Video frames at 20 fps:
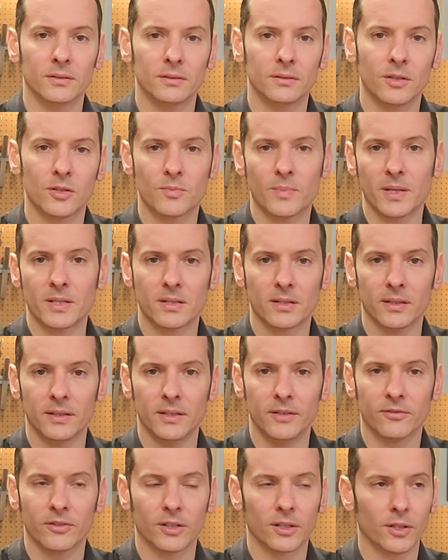just basically
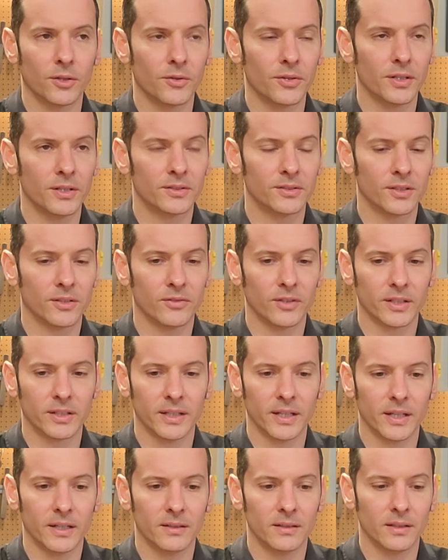different clothing and stuff like
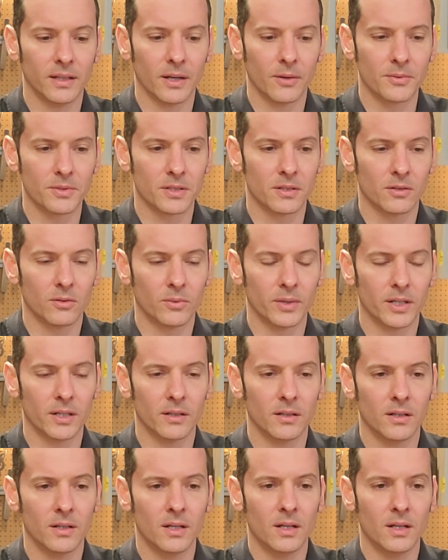that I was gonna wear.